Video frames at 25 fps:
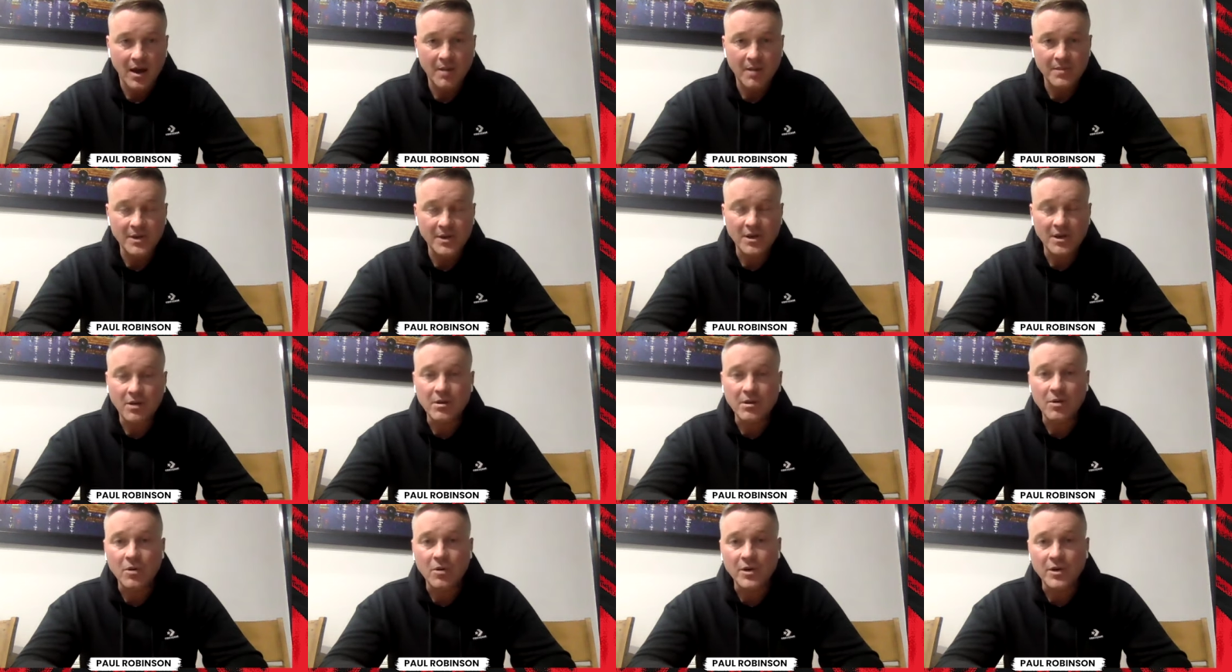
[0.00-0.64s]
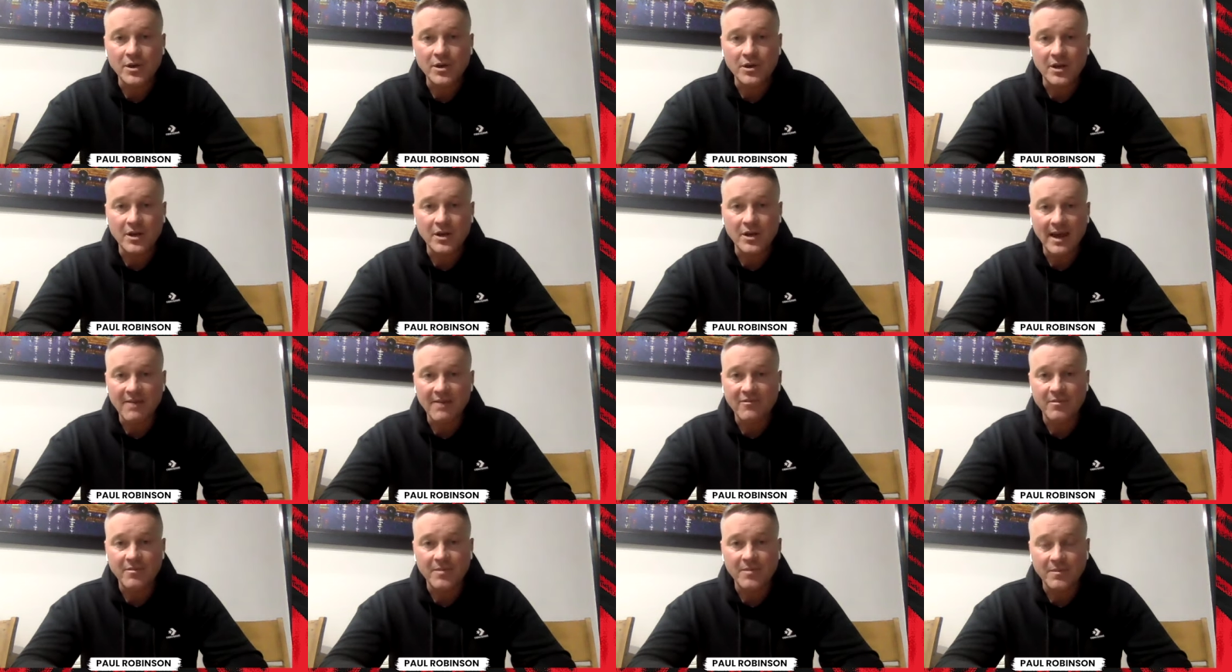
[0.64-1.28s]
You don't know what you're going to
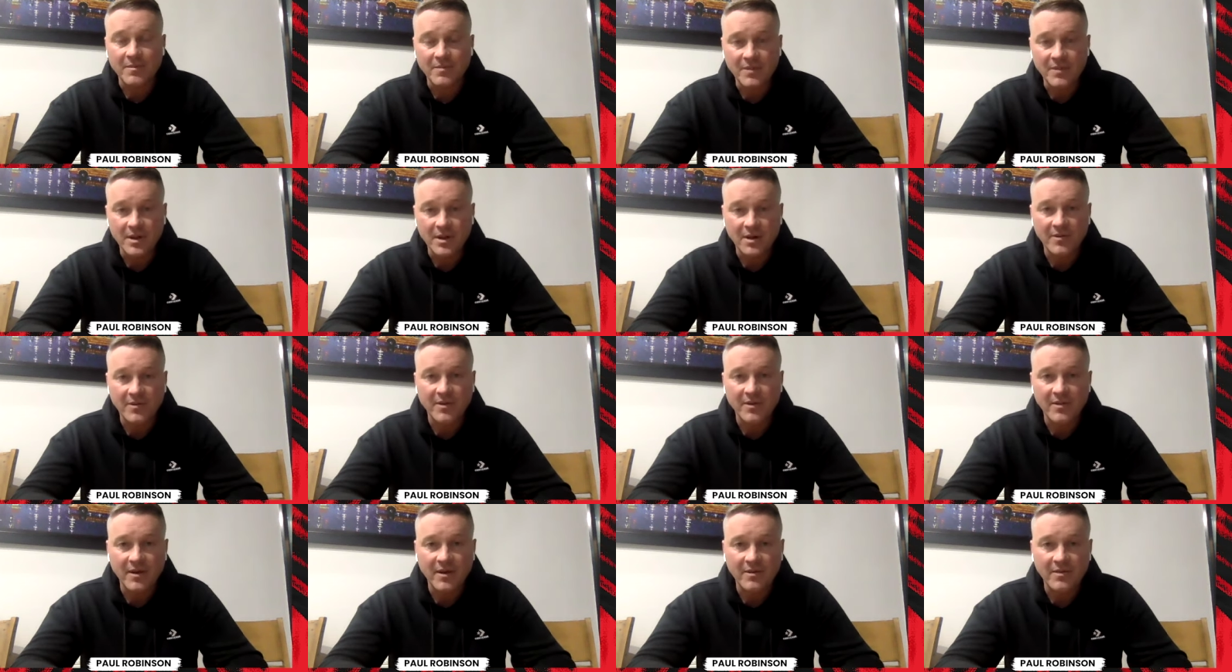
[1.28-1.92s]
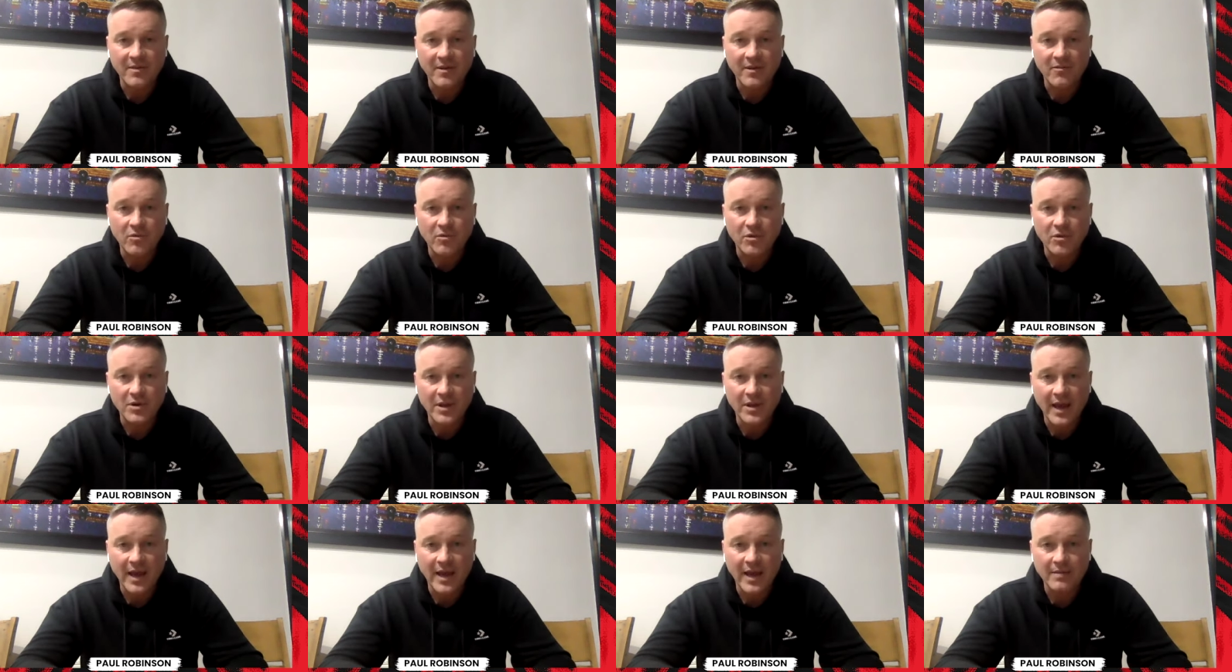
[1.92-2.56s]
get from them. You know, they've
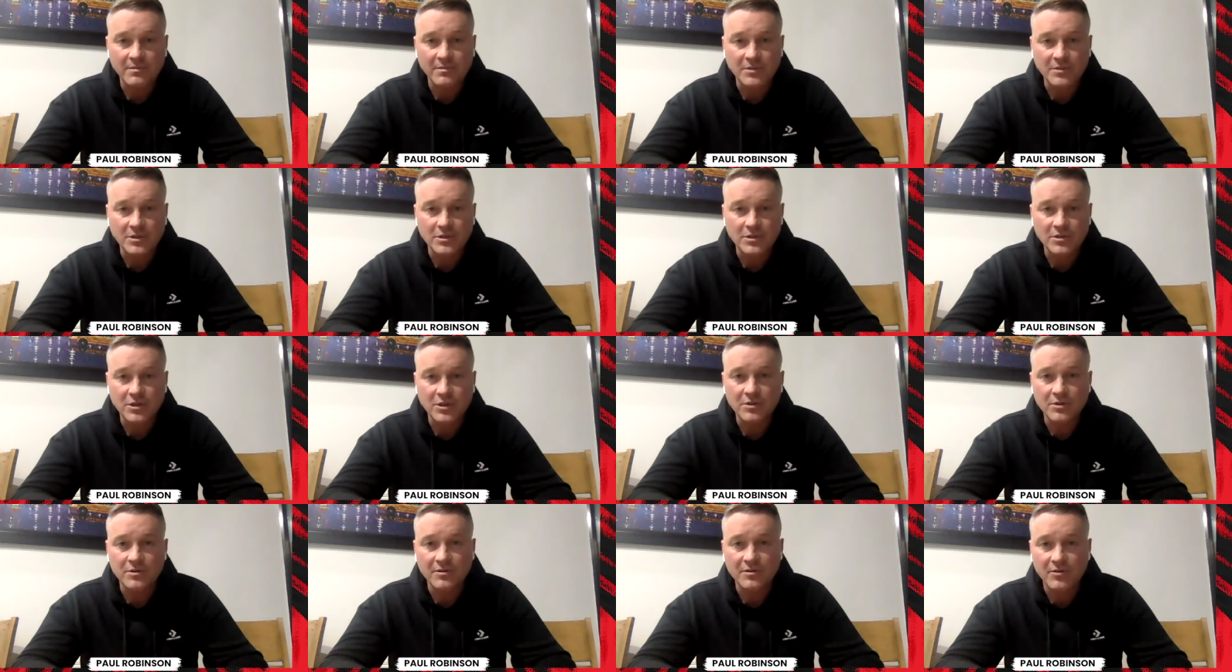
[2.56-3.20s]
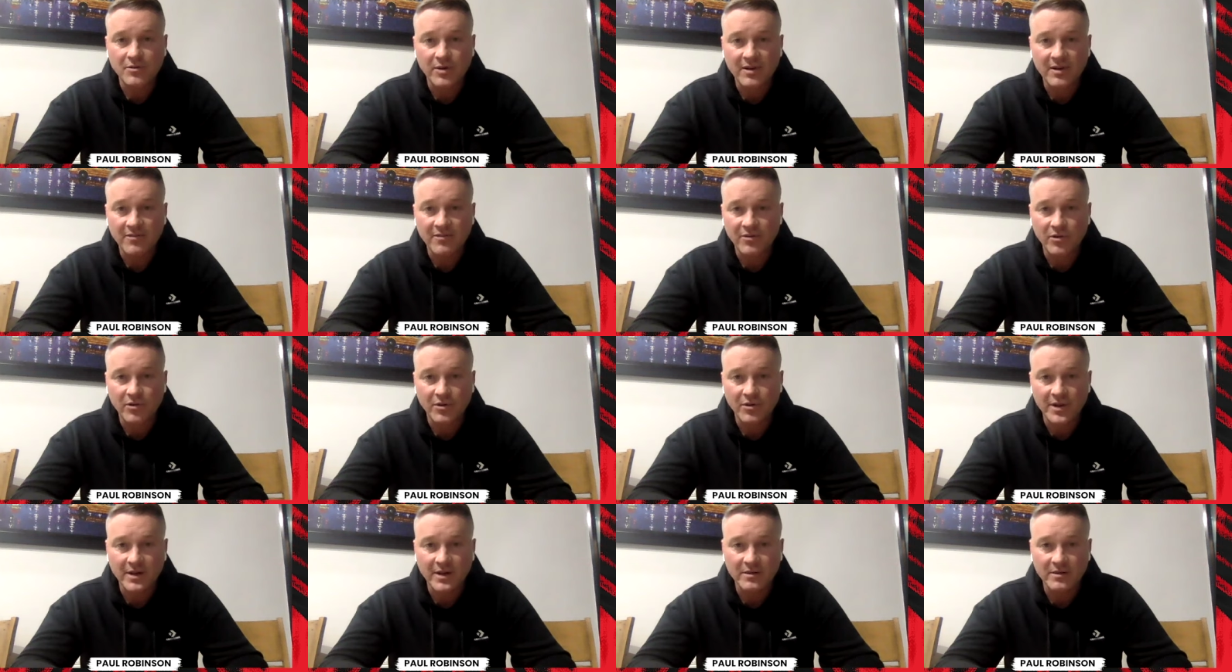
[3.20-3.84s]
won games 2-3,
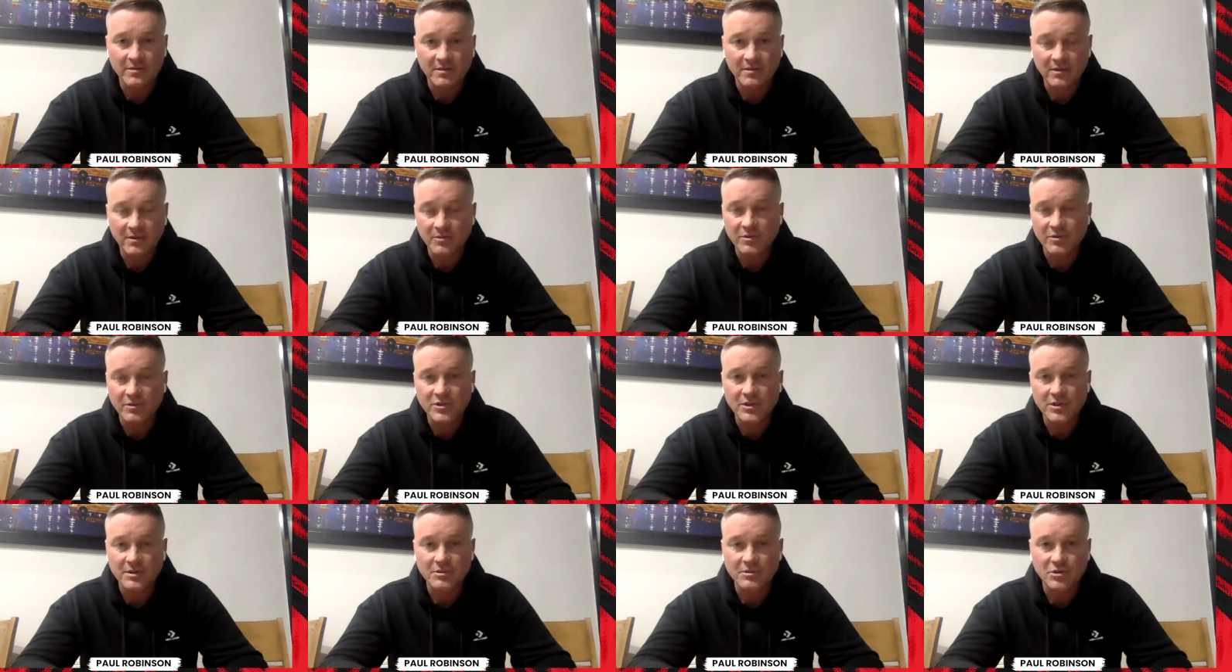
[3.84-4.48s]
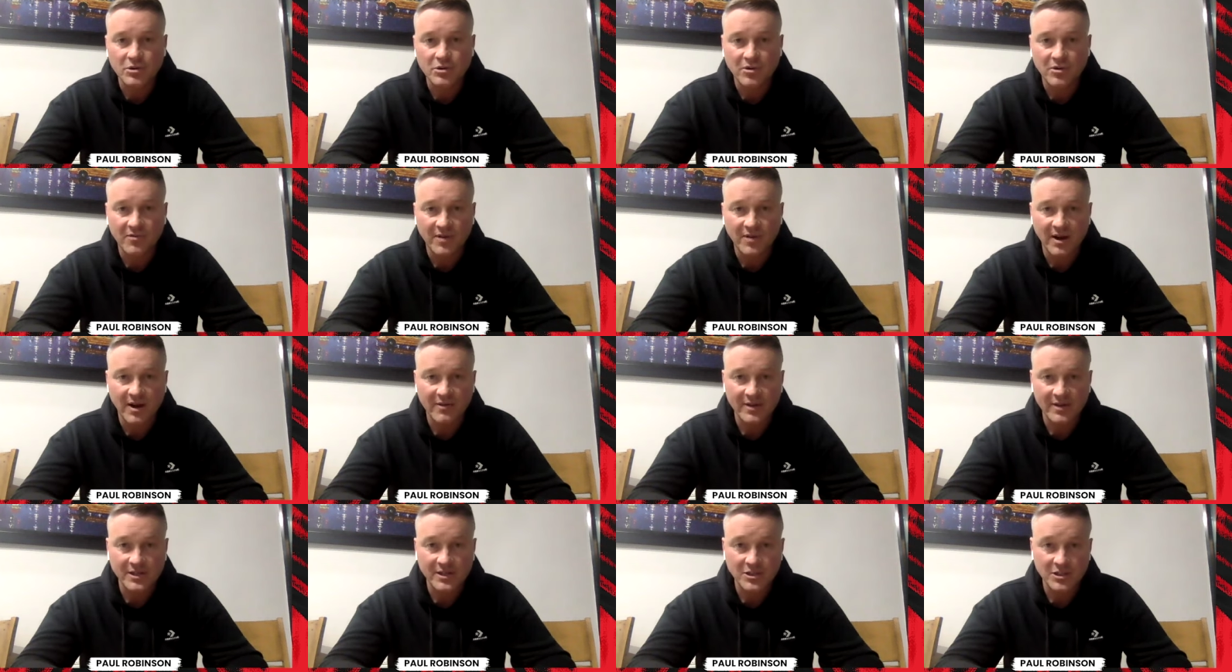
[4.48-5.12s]
4-0, and we've seen them score
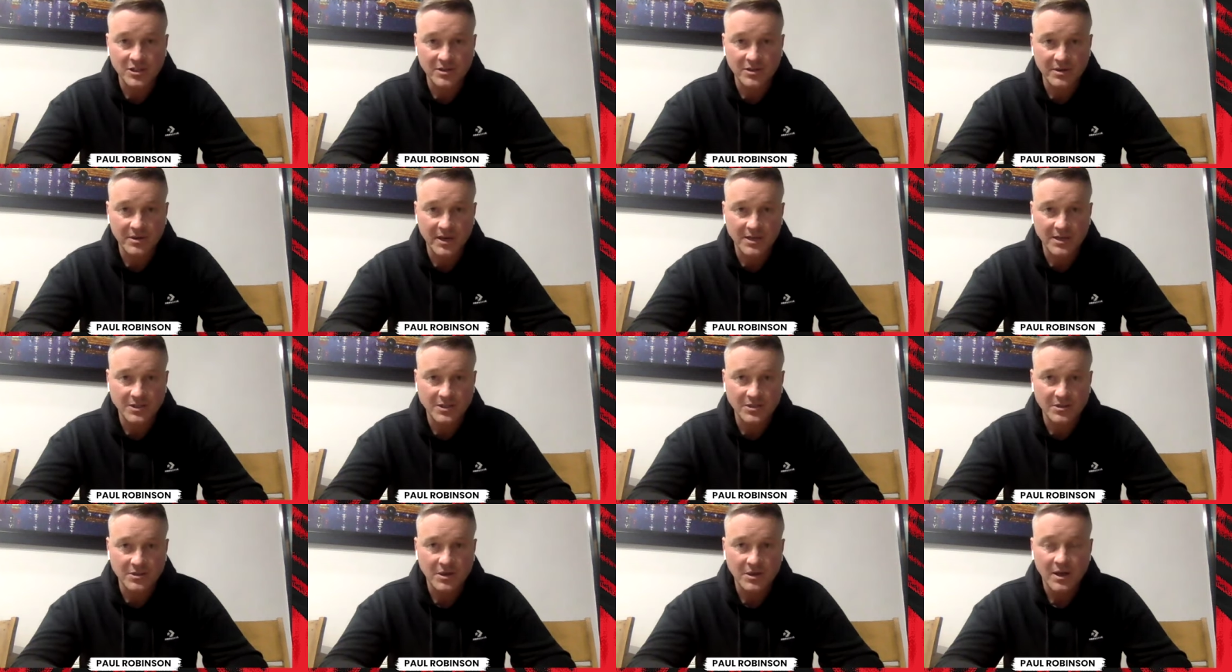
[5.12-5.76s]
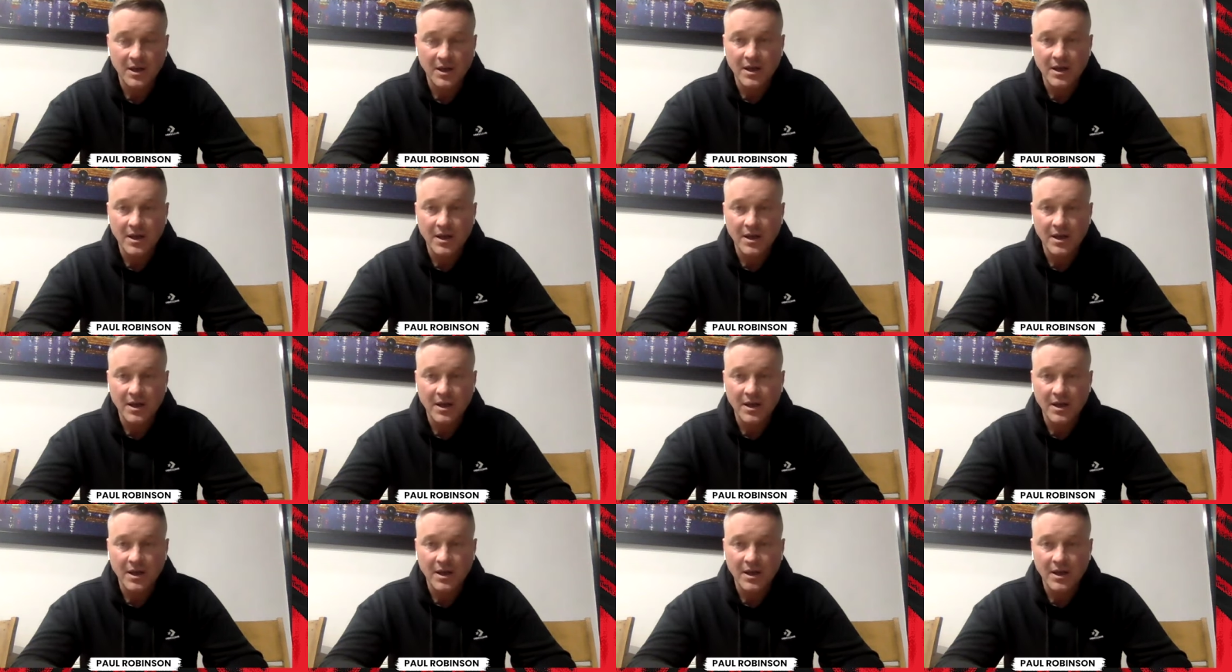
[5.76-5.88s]
5 against Newcastle.